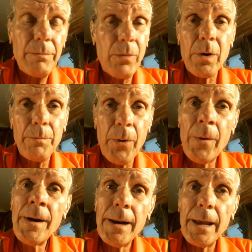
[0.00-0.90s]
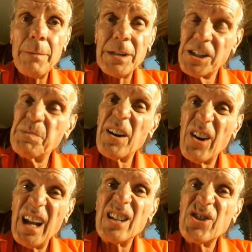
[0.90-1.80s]
more importantly I'm
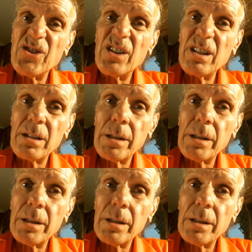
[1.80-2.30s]
experiential.